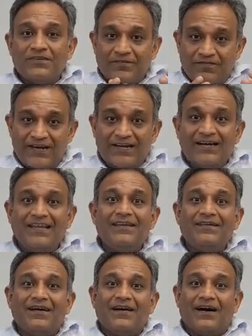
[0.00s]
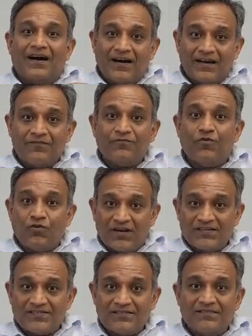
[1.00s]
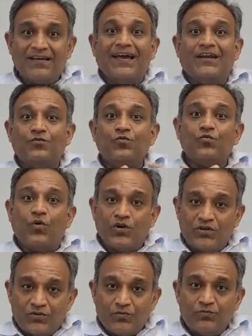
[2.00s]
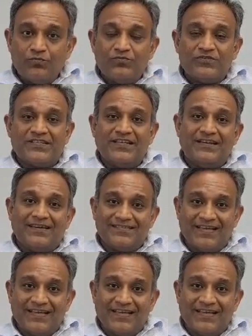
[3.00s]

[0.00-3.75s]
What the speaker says: definitely are focused and who want to seek,